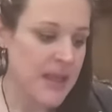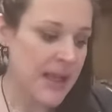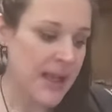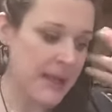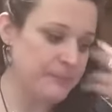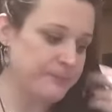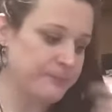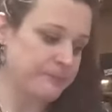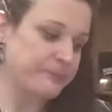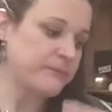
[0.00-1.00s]

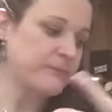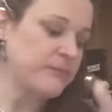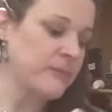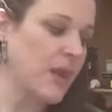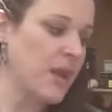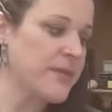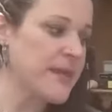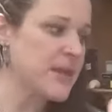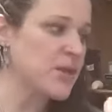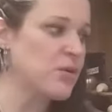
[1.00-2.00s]

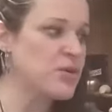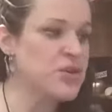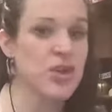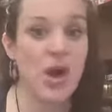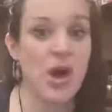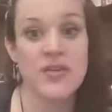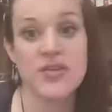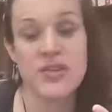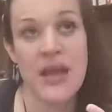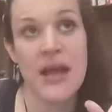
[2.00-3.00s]
the course costs,